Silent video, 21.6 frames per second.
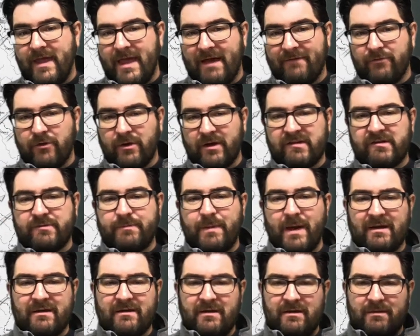ever
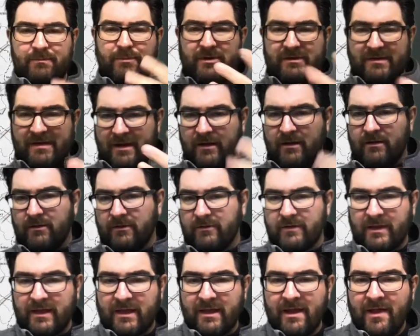expected,
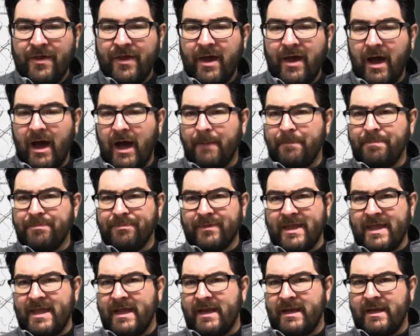particularly um,
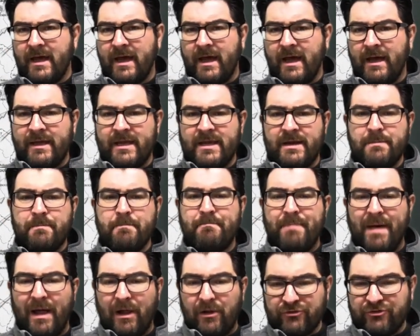in, uh, in
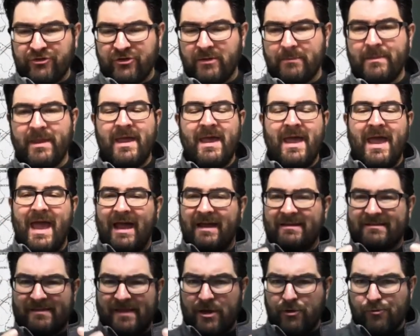Belgium
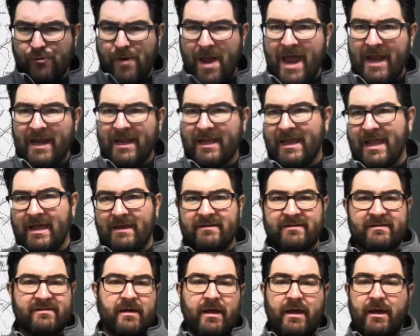as they ran
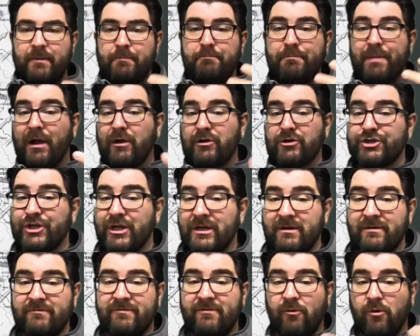against uh,
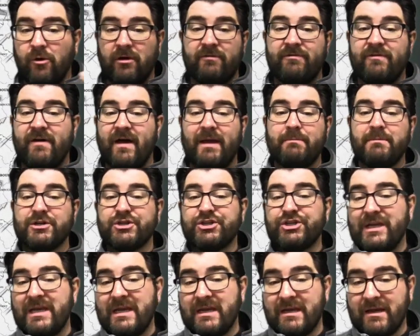Belgian fortified
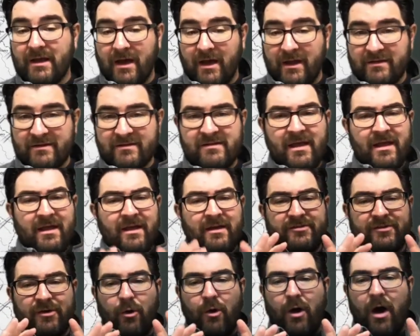machine guns.
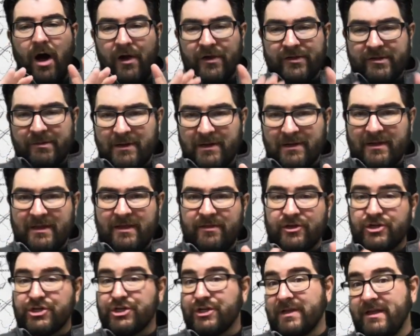So ultimately, the
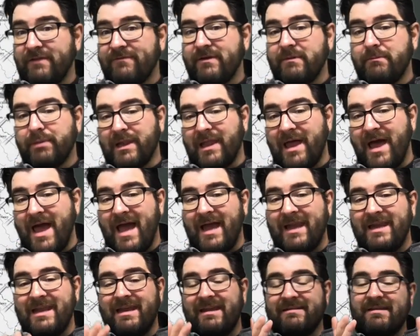Schlieffen Plan
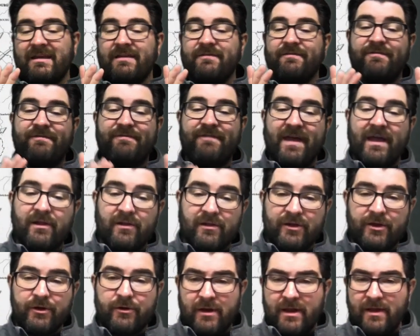is a
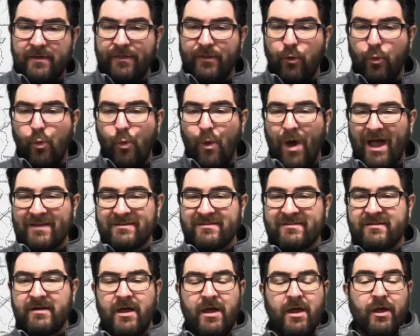failure in the
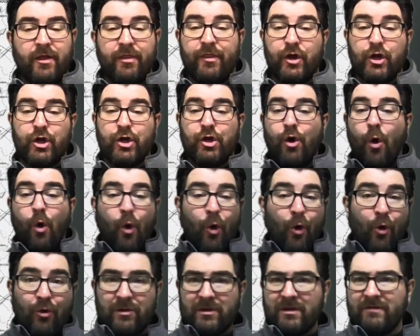West. The
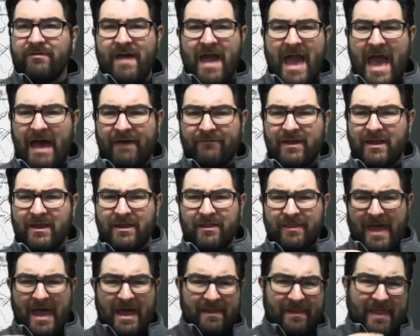goal of having
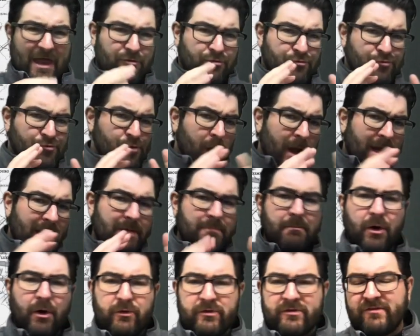that, that
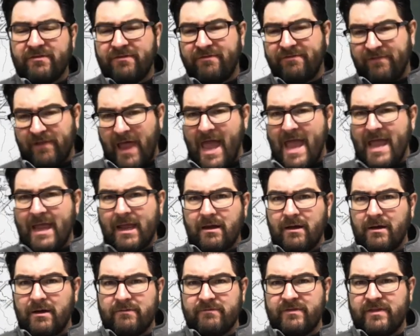rightmost flank
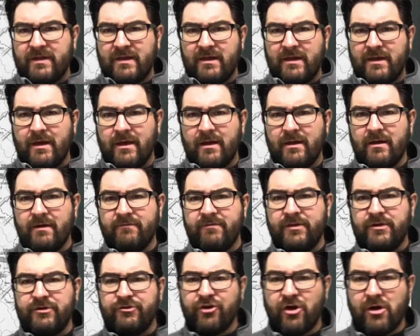of the, uh, of
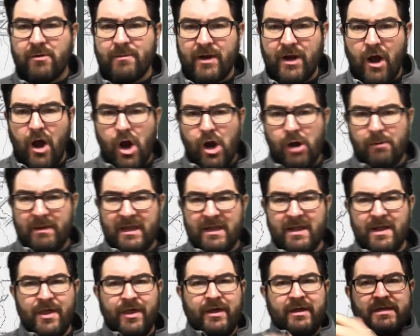the German army
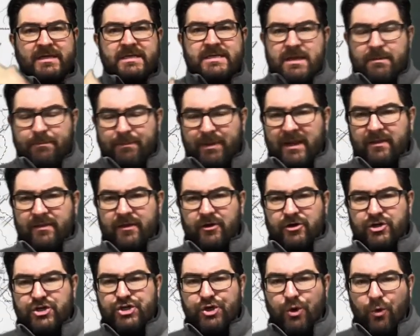dipping their
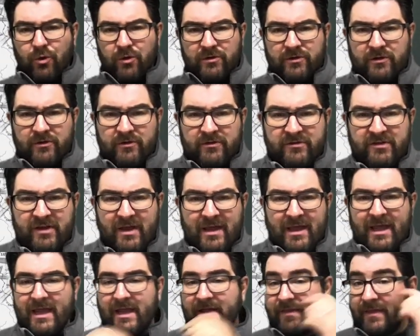shoulders
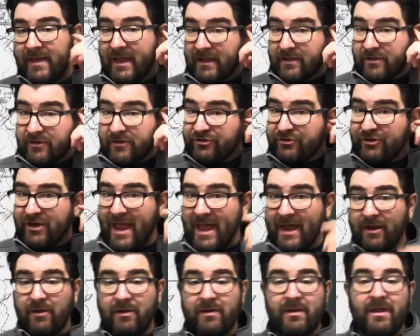in the English
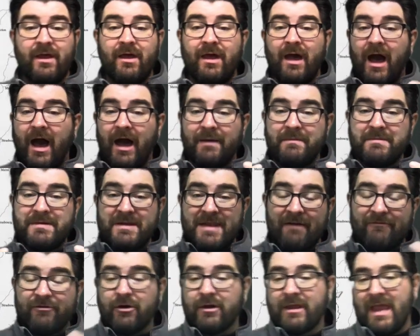Channel uh,
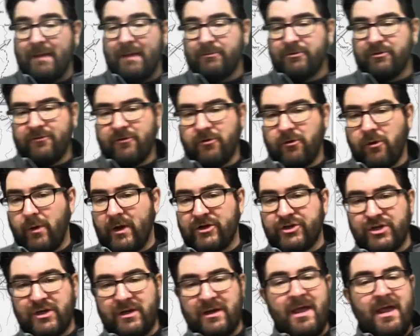never came to
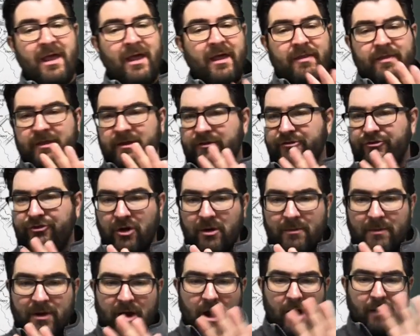fruition. The
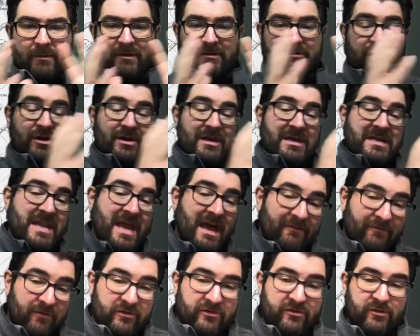German armies could
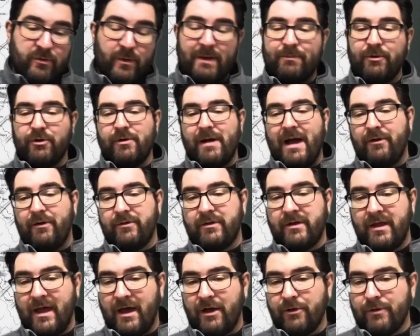never sweep around
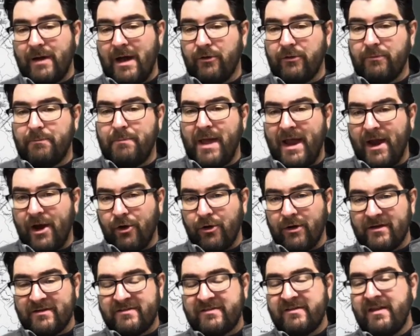around
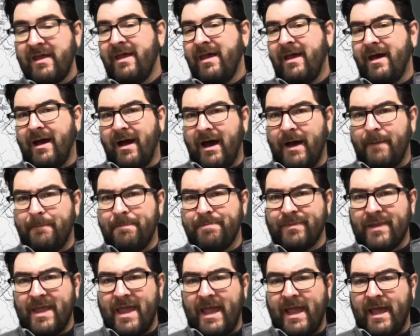Paris,
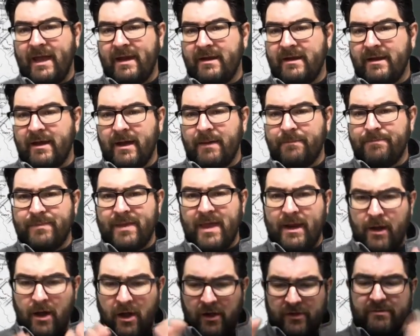um, and um,
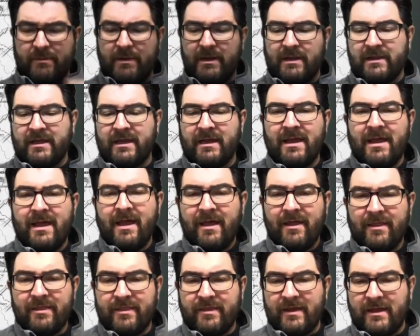and ultimately
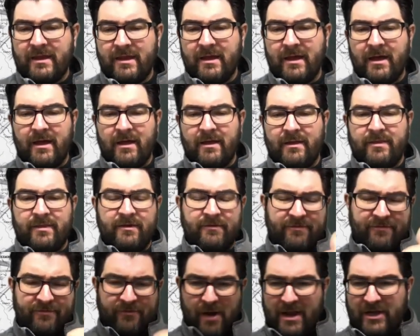the uh, the
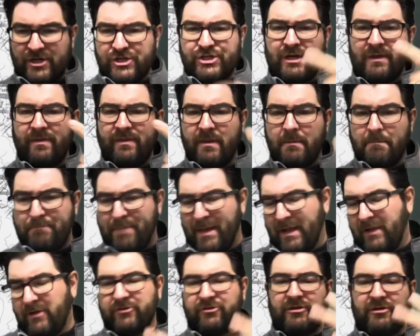French and the
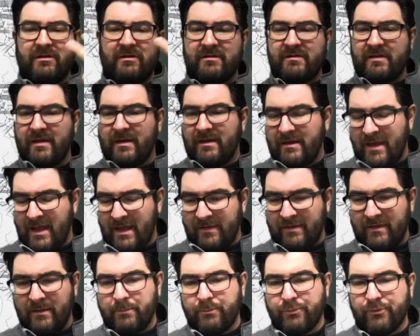Belgians and
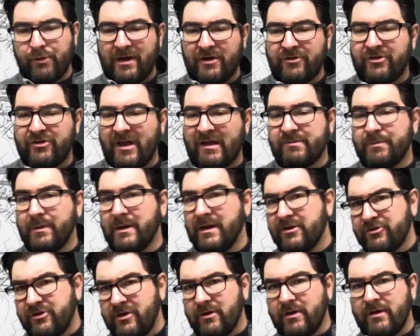and the British
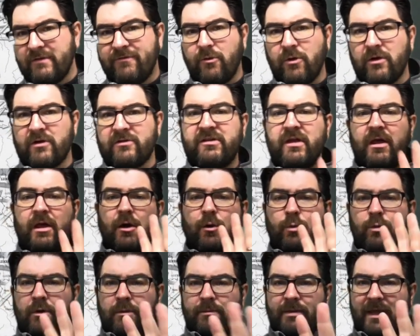expeditionary force
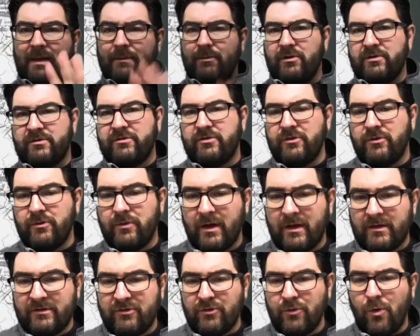will be able to uh,
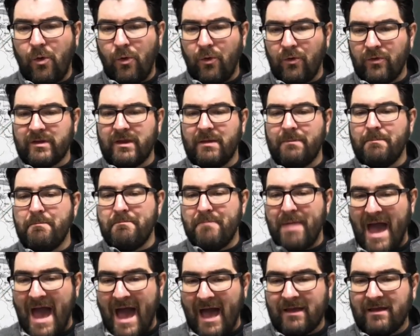to hold them
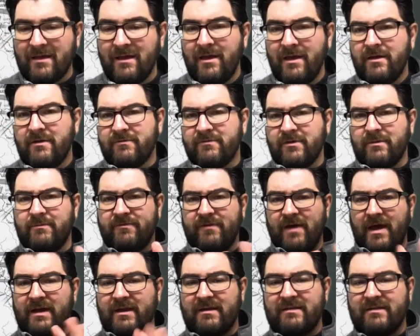back from finding